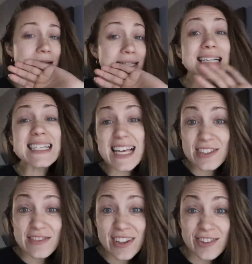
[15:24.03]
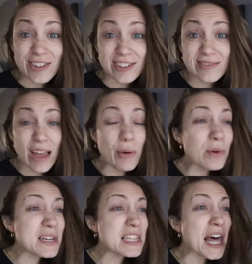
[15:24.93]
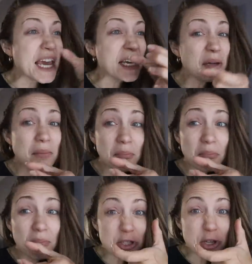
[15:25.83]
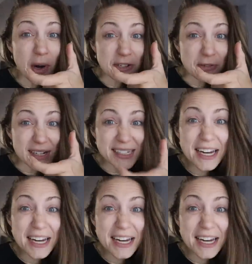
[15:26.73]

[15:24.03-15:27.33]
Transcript: 6,000 vendors and we did like 200